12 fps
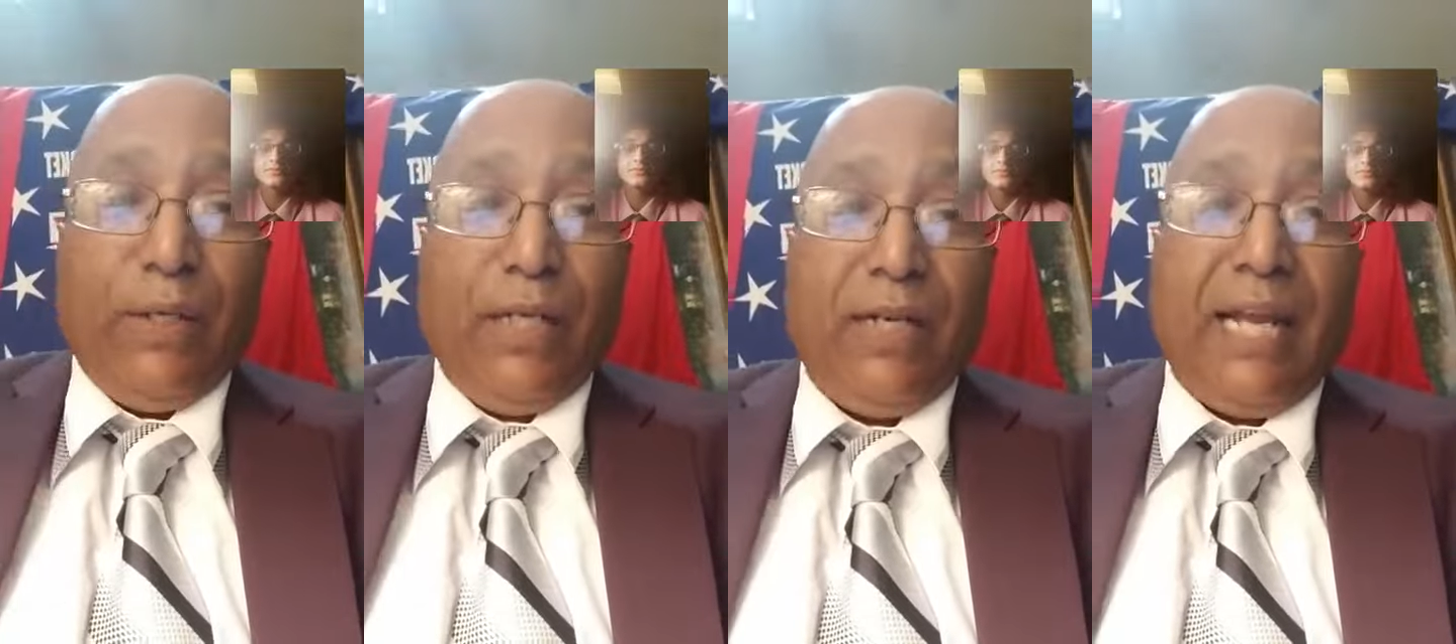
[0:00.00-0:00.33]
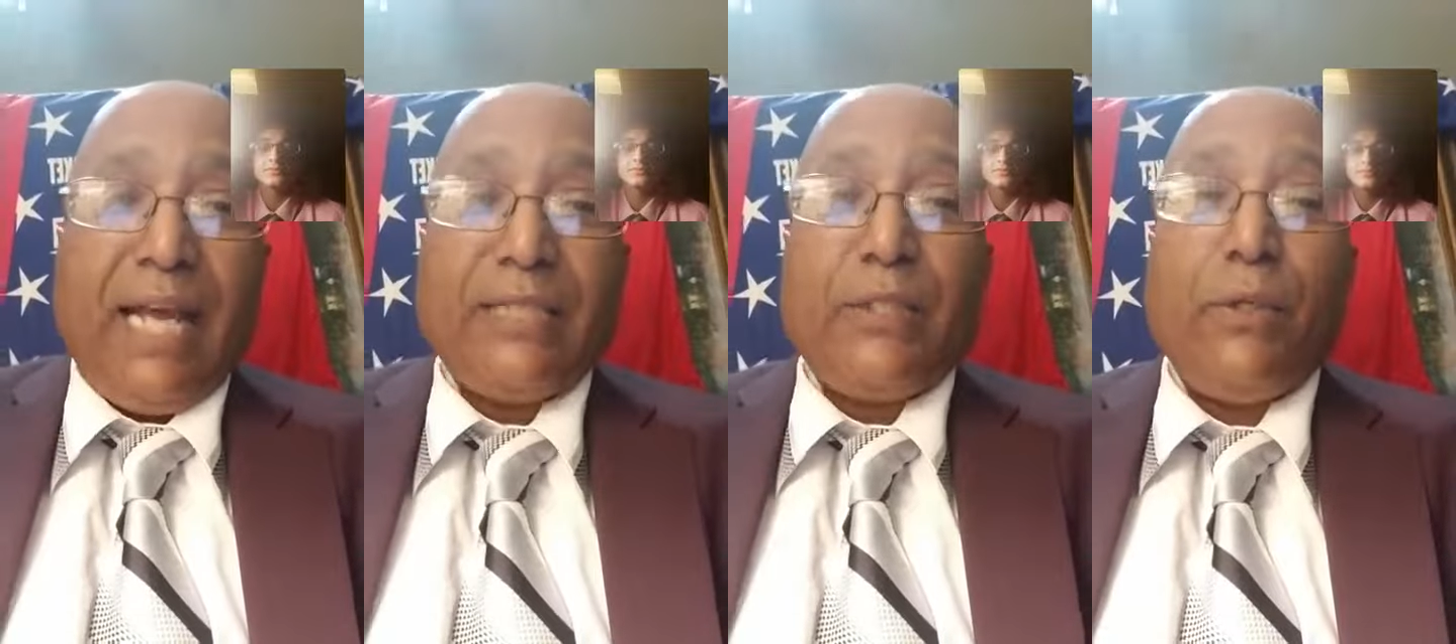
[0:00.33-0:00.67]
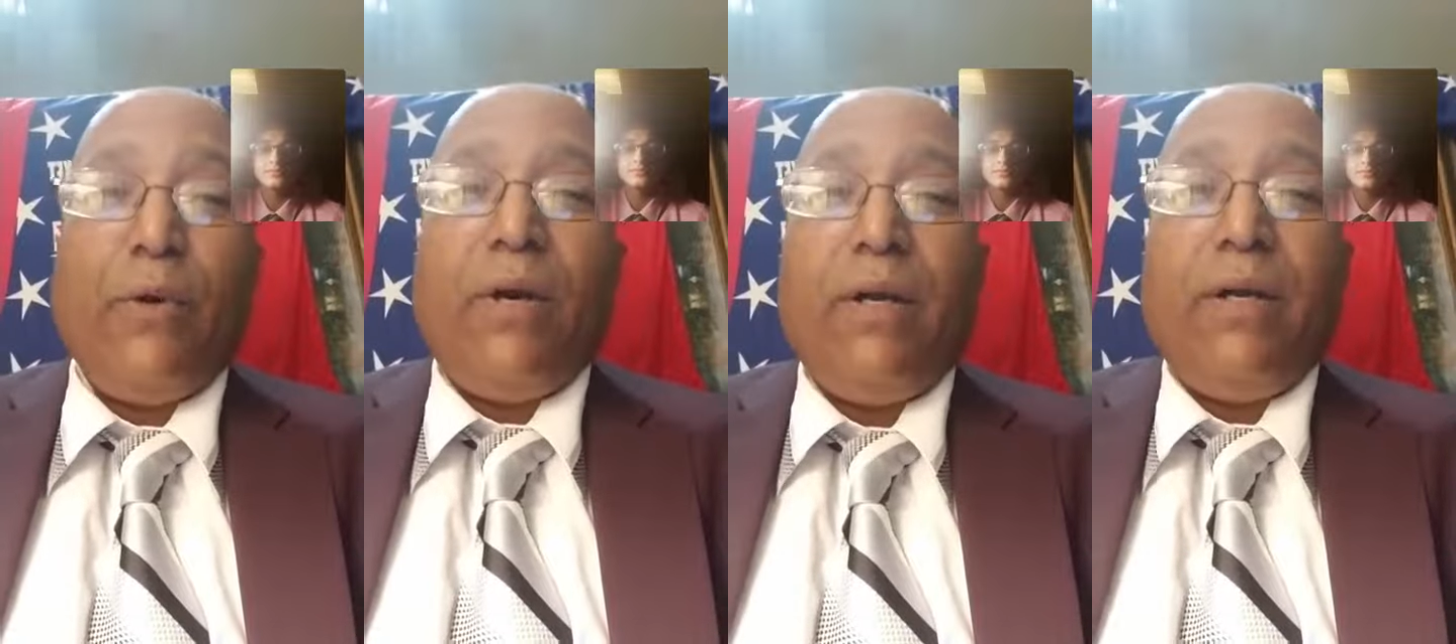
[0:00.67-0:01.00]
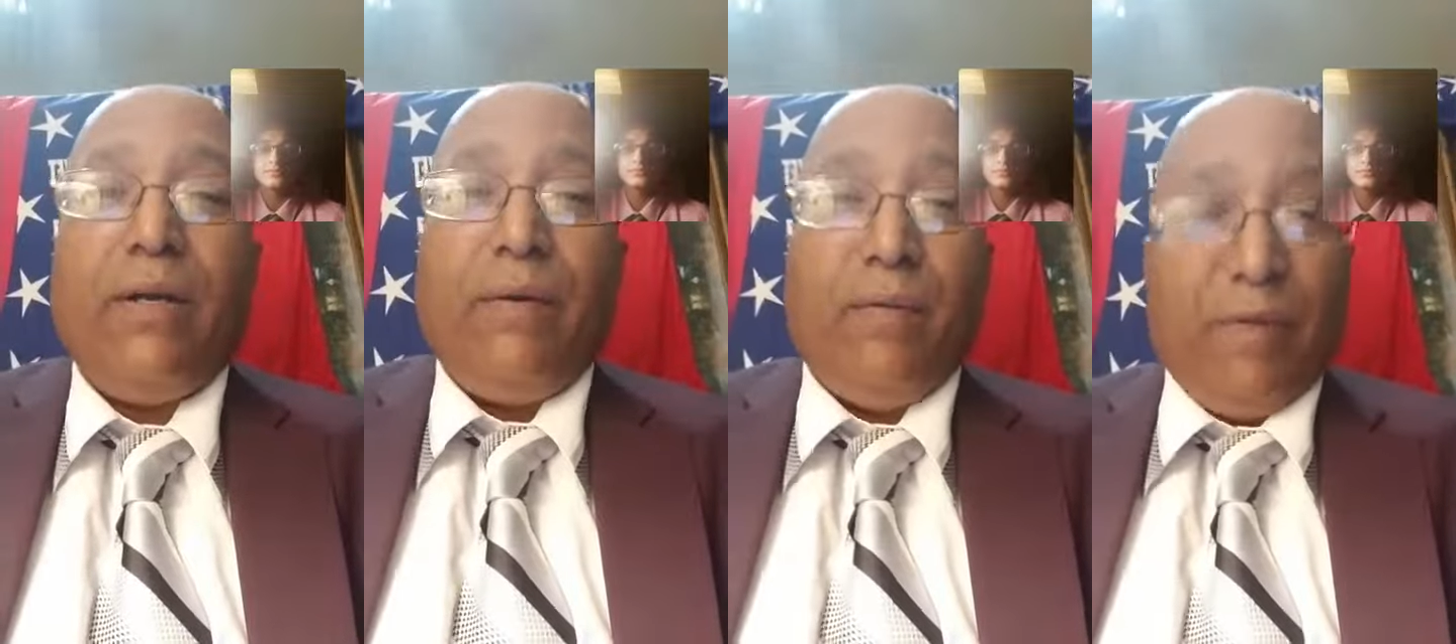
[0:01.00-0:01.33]
last tour
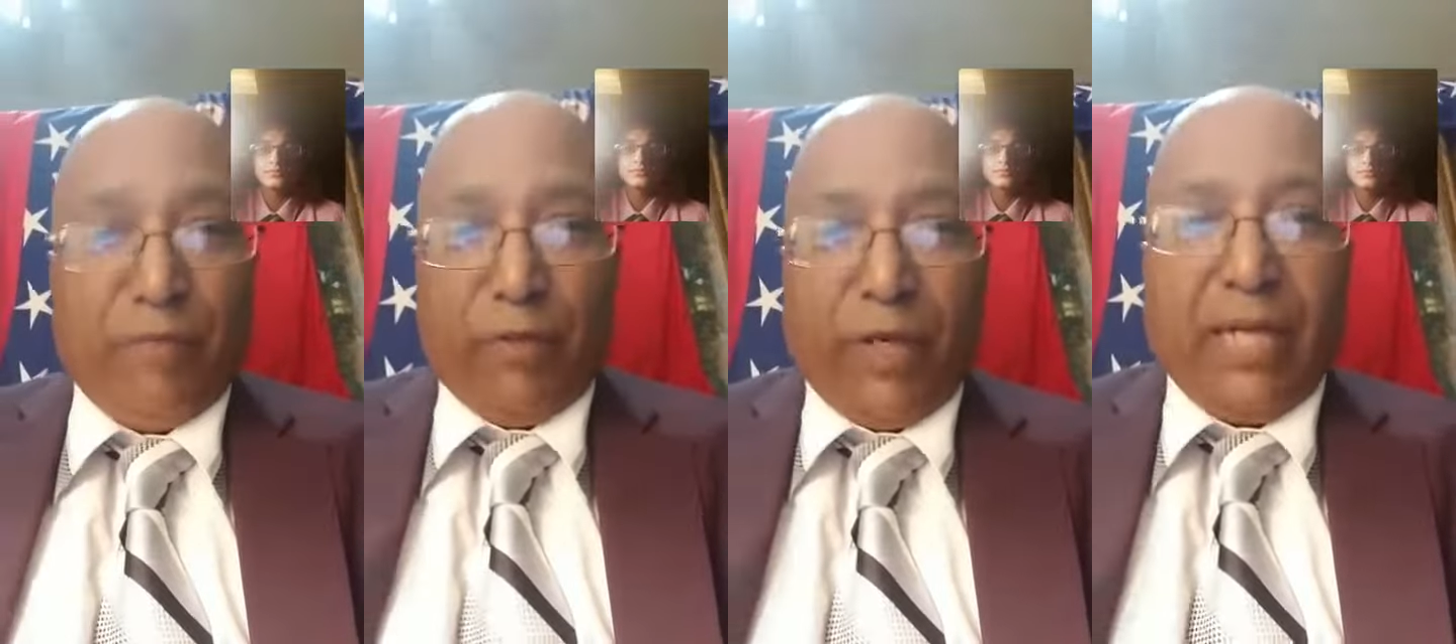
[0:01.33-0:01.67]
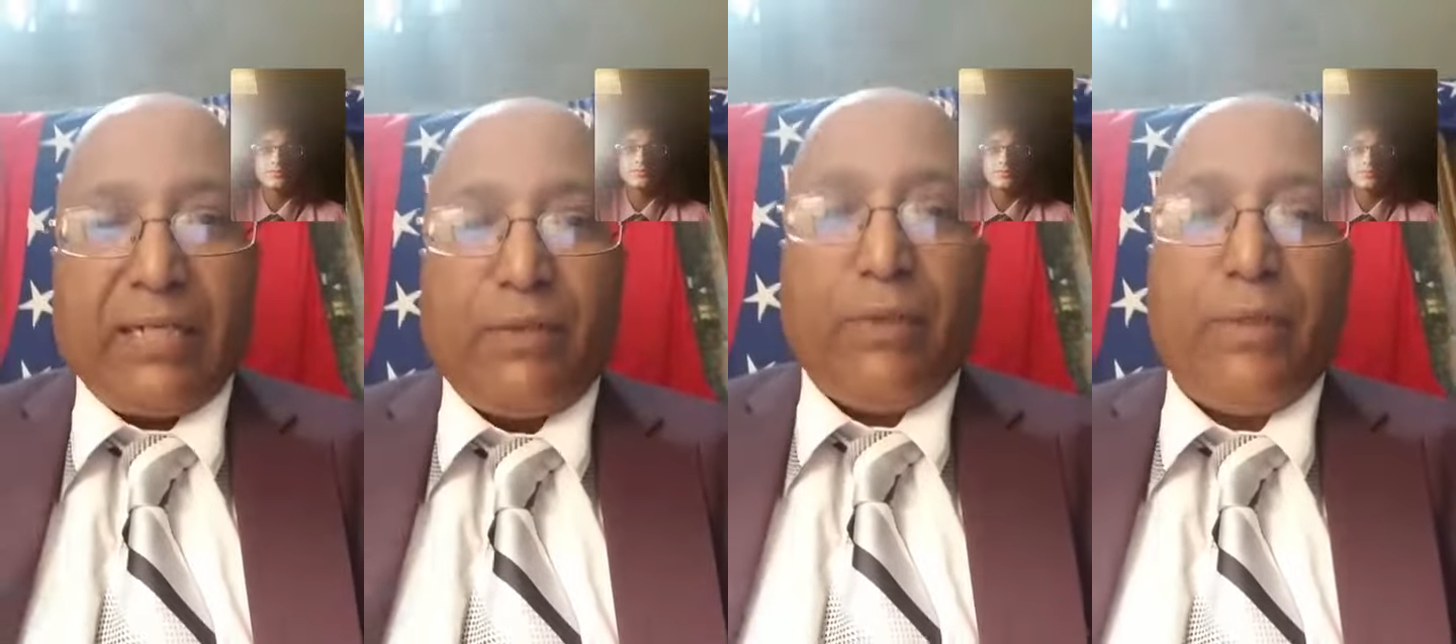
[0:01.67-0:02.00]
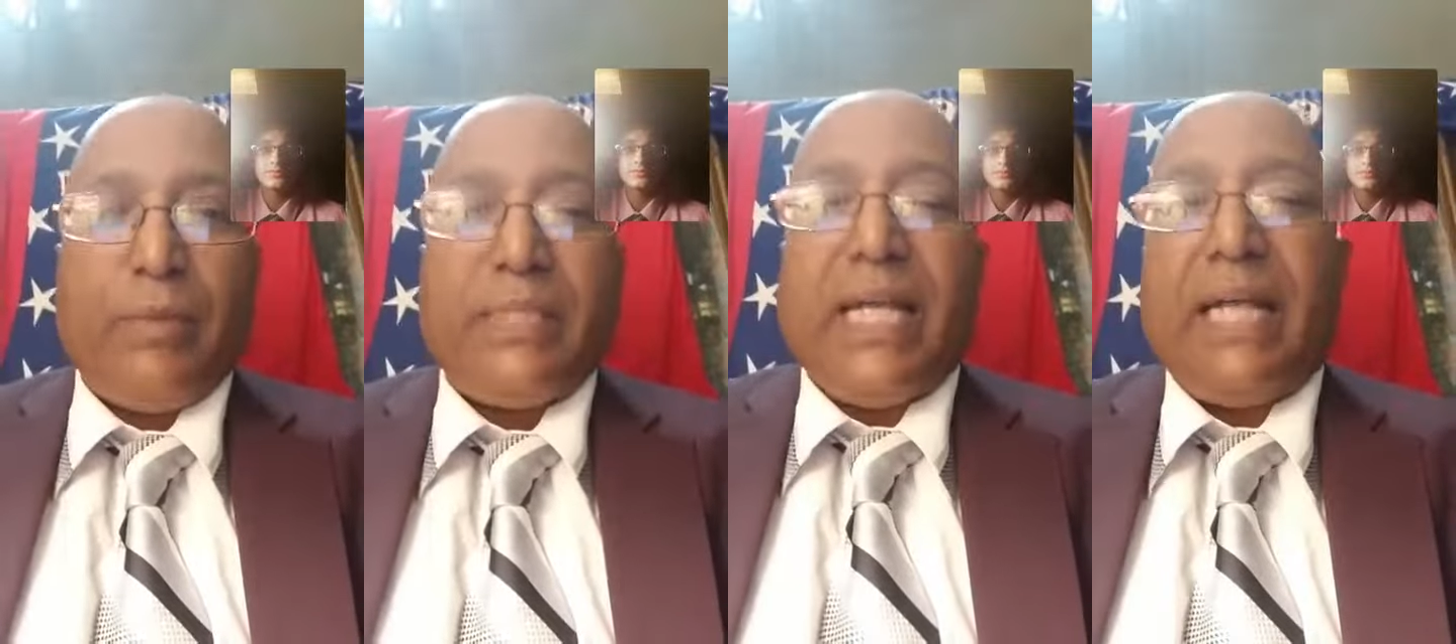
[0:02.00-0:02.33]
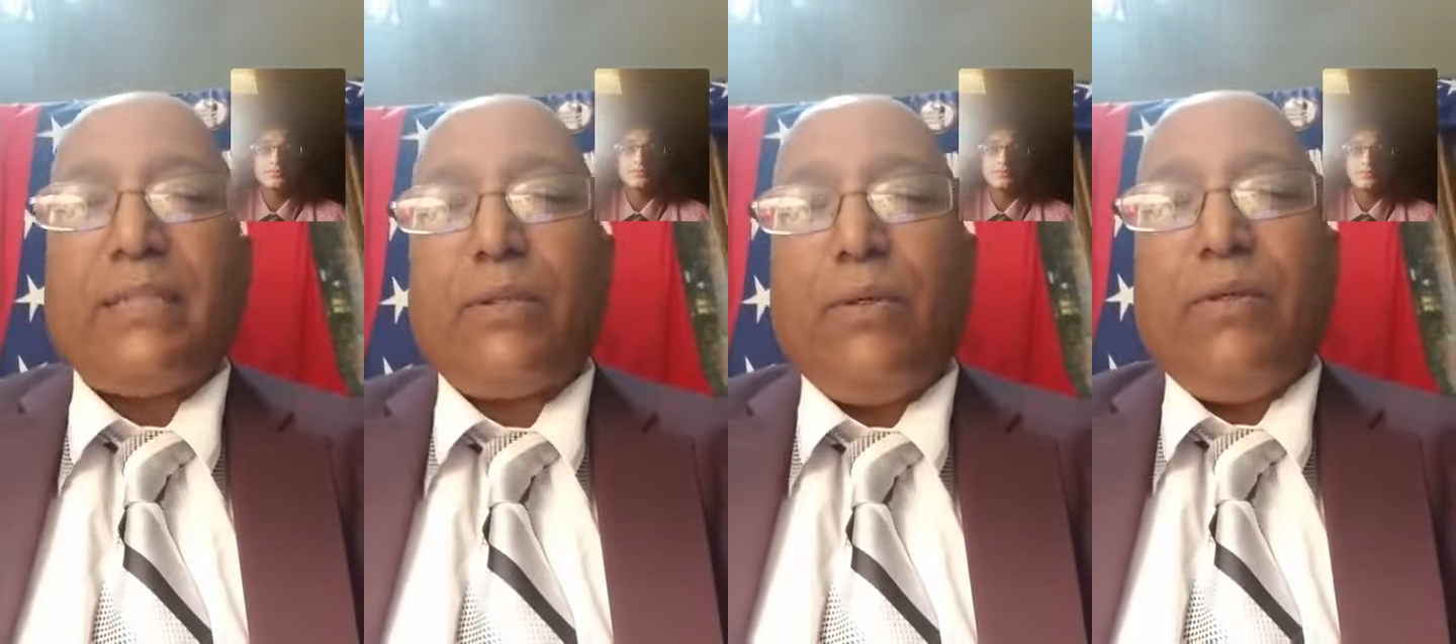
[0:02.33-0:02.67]
when Virat Kohli was not
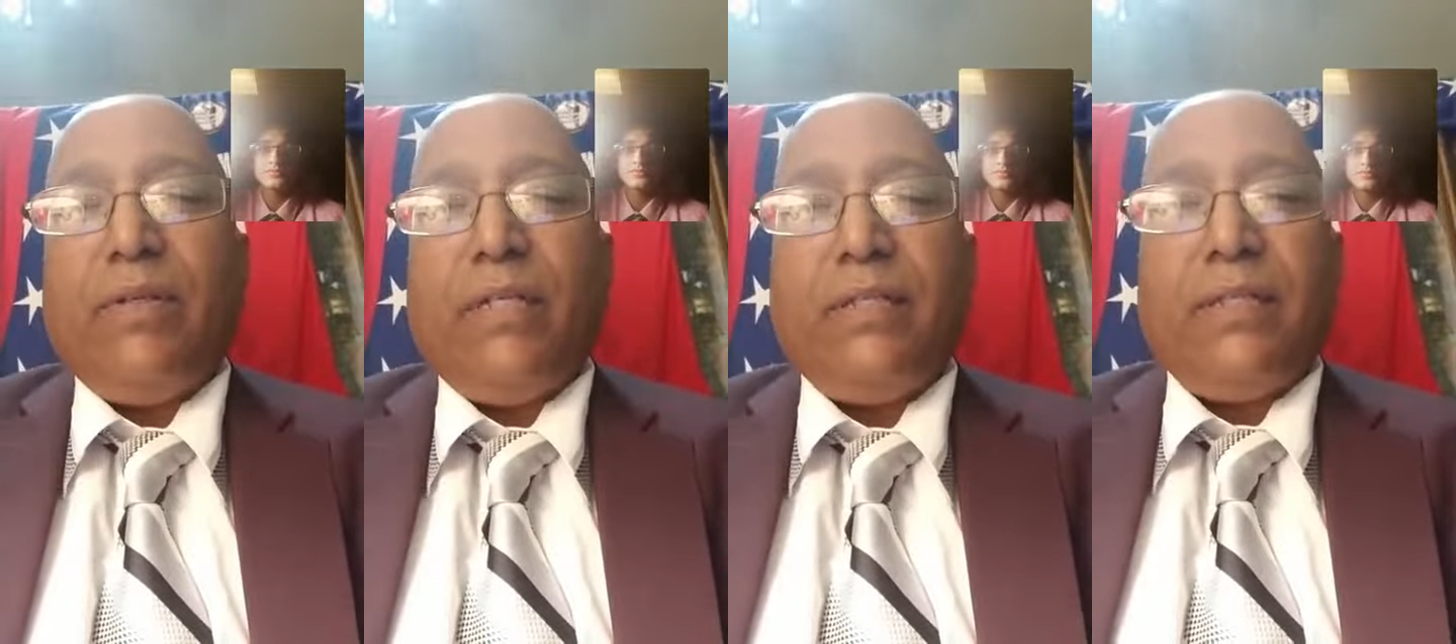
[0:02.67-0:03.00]
scoring runs.